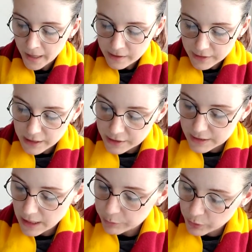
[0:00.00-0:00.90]
They didn't
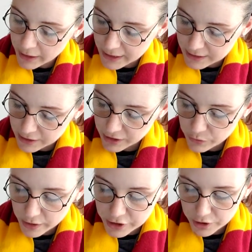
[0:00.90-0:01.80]
stop running until they
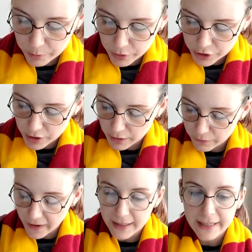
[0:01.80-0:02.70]
reached the portrait of the
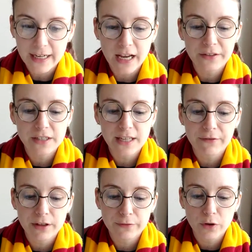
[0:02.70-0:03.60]
fat lady on the
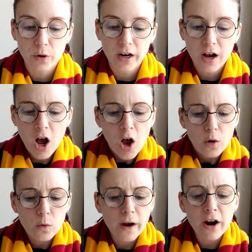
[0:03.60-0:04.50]
7th floor.
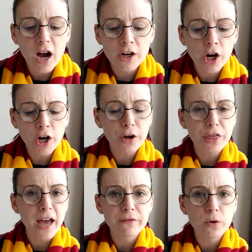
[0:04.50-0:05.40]
"Where on earth
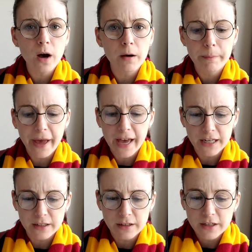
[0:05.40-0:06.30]
have you all
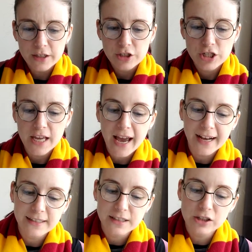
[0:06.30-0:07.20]
been?" she
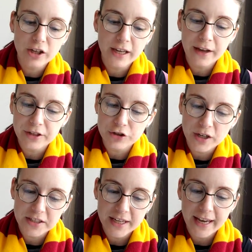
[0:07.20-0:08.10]
asked, looking at their
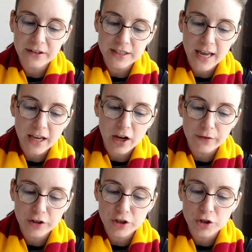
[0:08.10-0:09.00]
dressing gowns hanging
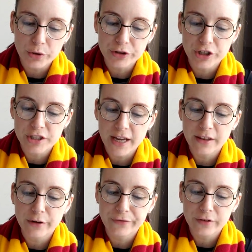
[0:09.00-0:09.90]
off their shoulders and
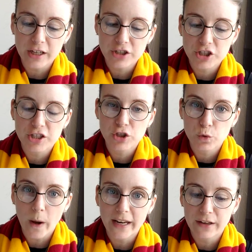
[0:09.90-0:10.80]
their flushed,
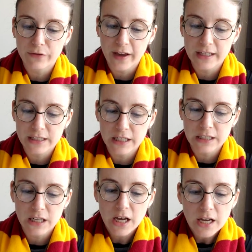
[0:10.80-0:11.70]
sweaty
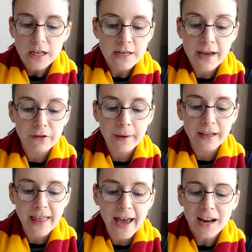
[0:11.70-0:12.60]
faces. "Never
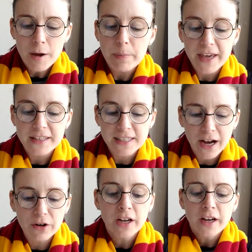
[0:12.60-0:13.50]
mind that. Pig
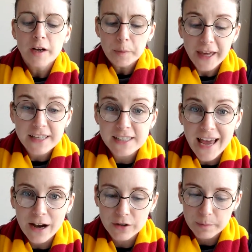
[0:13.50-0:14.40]
snout! Pig
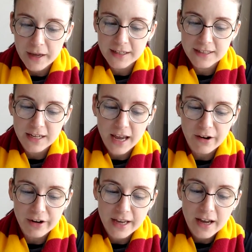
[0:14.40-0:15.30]
snout!" panted
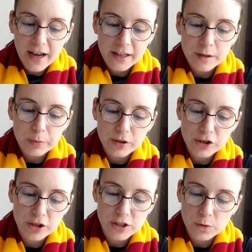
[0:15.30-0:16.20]
Harry, and the
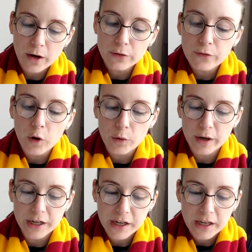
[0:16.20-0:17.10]
portrait swung
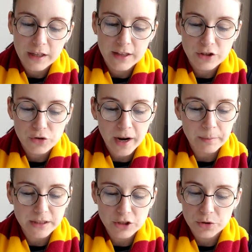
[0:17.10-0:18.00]
forward. They
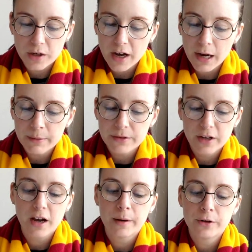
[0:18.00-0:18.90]
scrambled into the
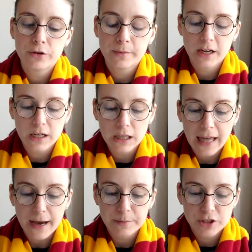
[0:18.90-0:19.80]
common room and
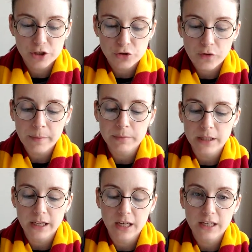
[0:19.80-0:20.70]
collapsed,
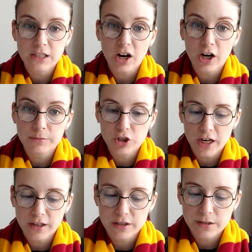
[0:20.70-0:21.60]
trembling, into
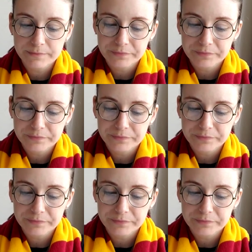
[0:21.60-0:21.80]
armchairs.